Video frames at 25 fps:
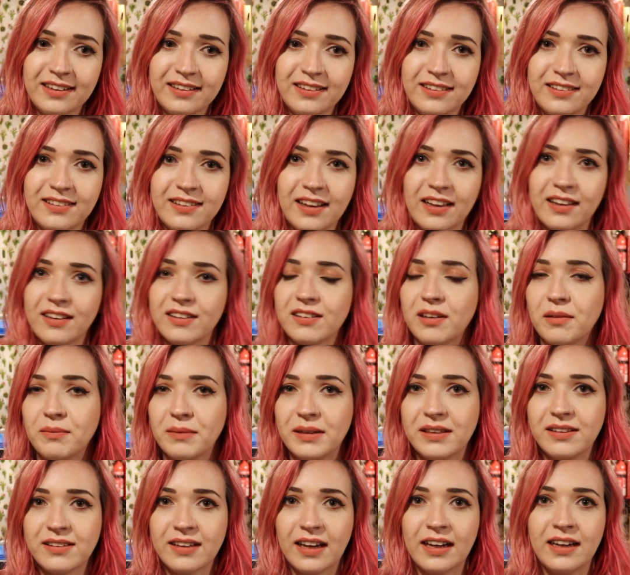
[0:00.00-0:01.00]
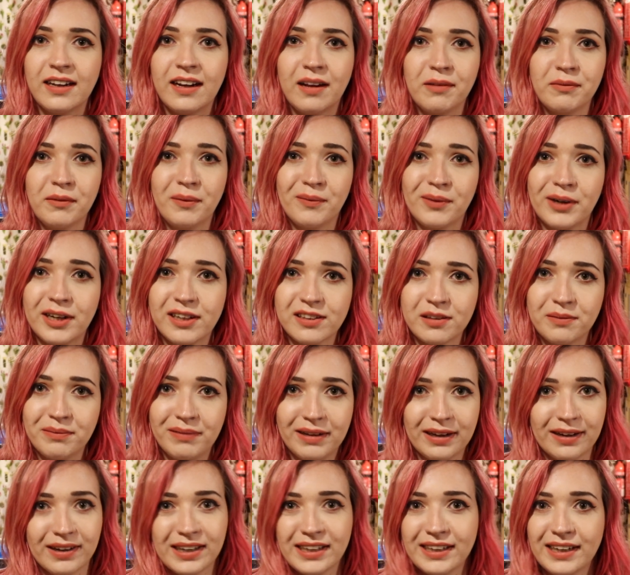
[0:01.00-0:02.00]
sell this on my site and we'll work
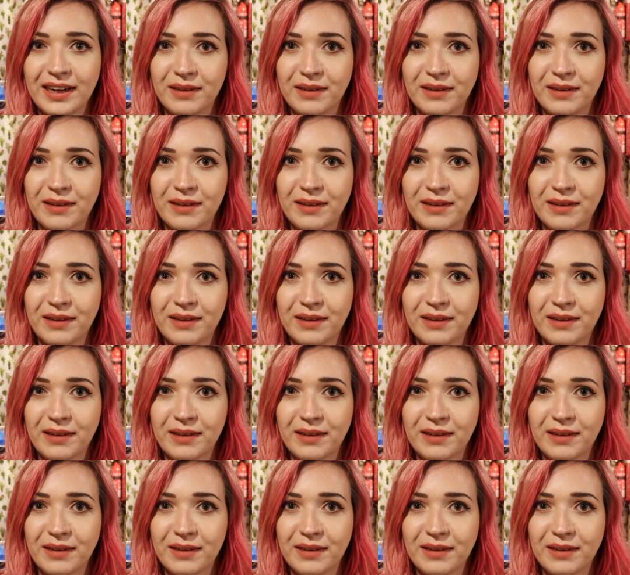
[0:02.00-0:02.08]
something out?